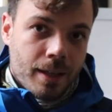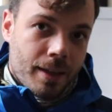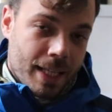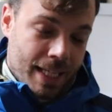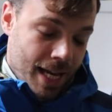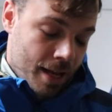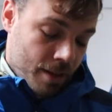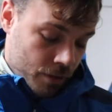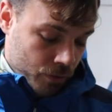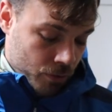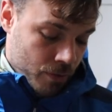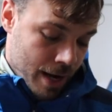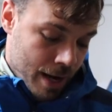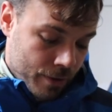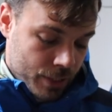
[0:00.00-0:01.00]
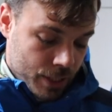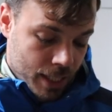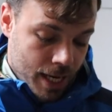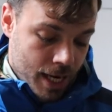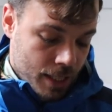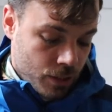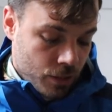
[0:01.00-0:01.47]
They can thaw out, and you
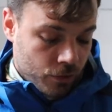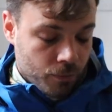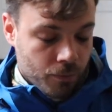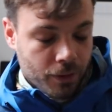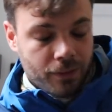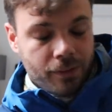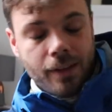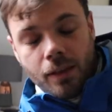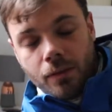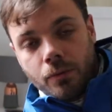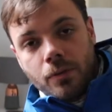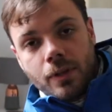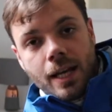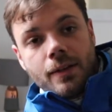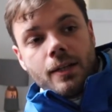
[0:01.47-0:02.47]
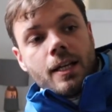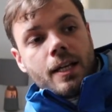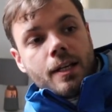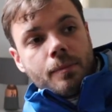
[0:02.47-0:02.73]
can use them once they've thawed out,